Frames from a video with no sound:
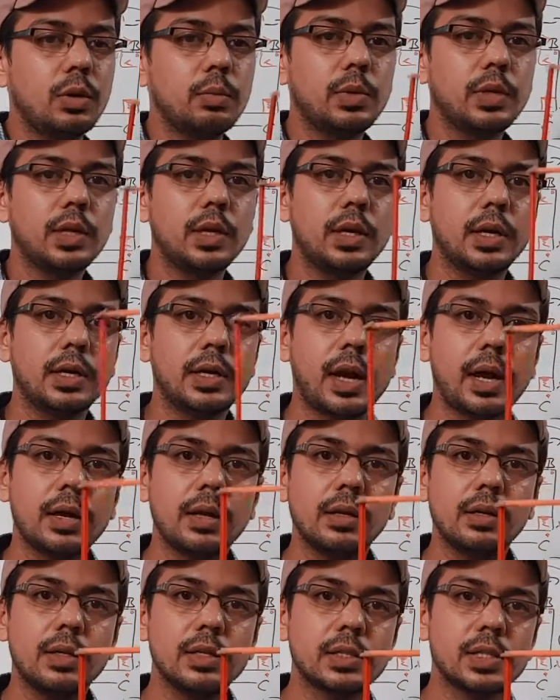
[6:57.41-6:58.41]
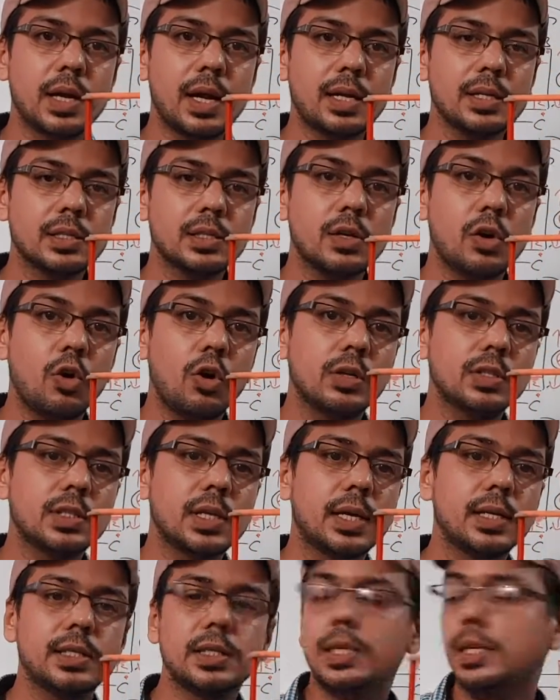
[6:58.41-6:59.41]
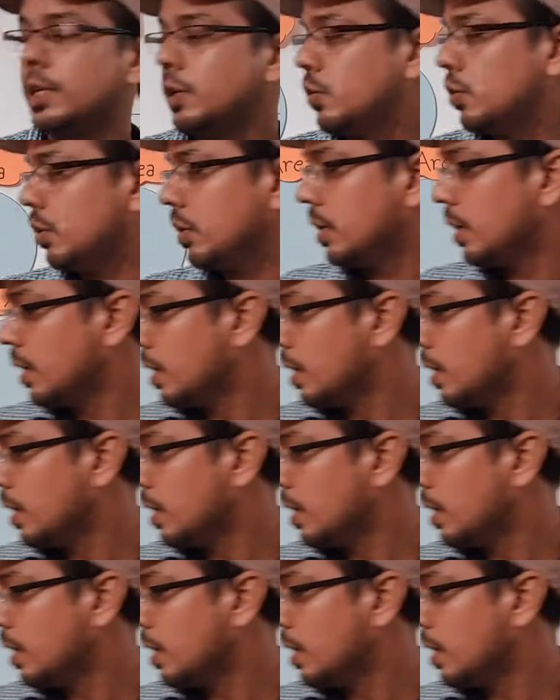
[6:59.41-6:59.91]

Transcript: but the rectangle doesn't have all sides equal.